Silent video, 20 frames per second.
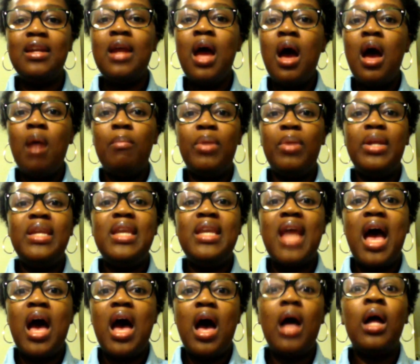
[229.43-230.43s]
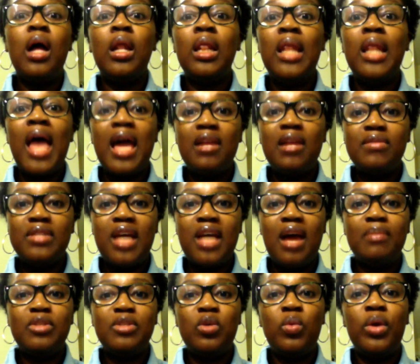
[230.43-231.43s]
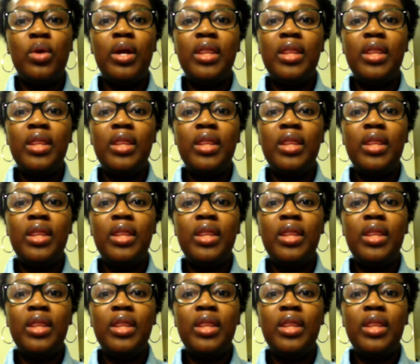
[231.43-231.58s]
but not a lot of time to where